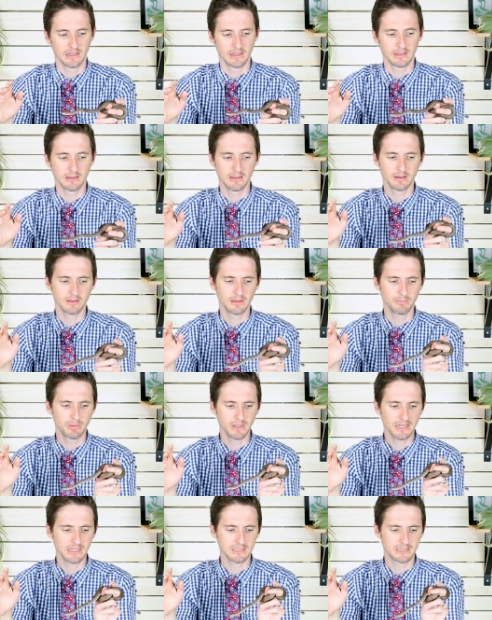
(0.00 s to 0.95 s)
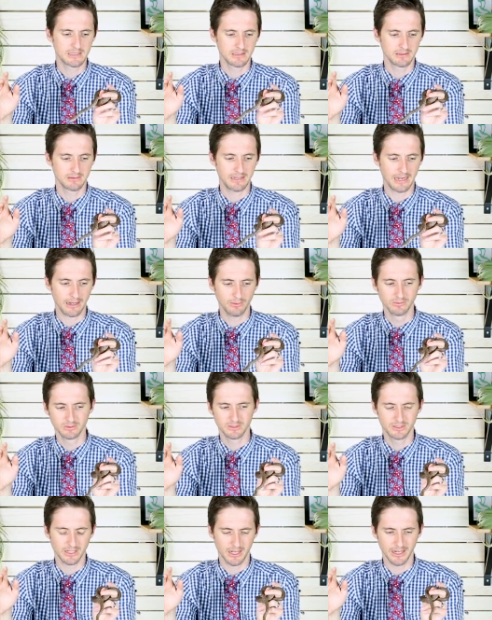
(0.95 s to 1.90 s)
the biggest
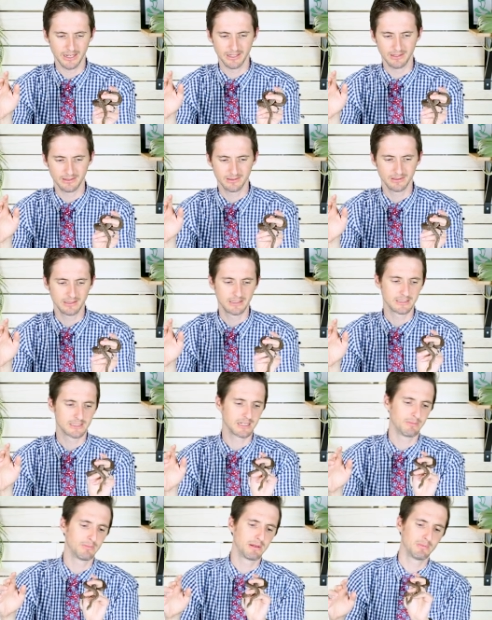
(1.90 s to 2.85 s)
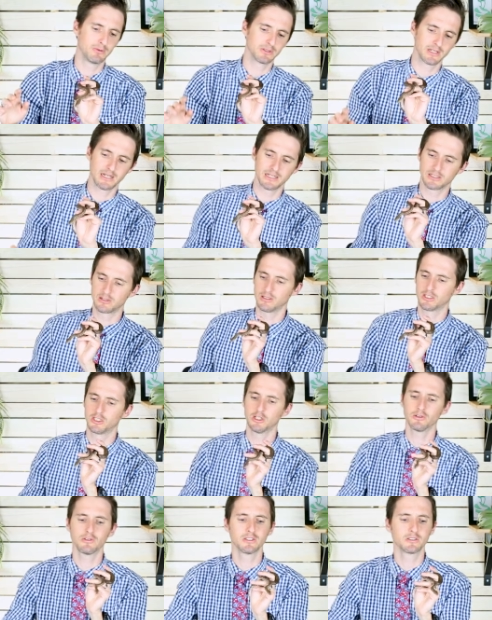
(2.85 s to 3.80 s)
downside in some people's eyes to the
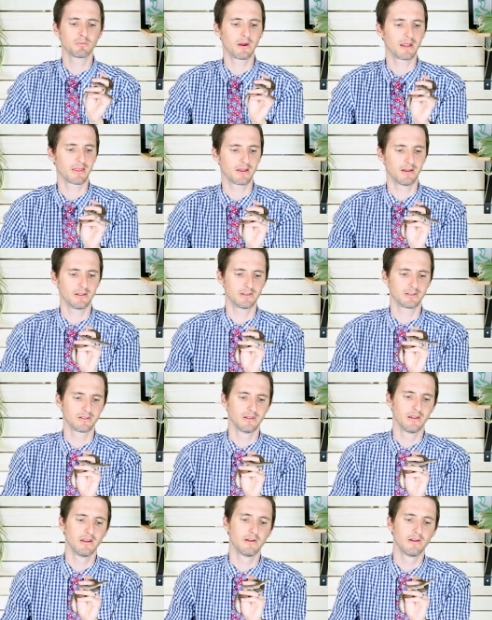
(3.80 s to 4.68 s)
children's pythons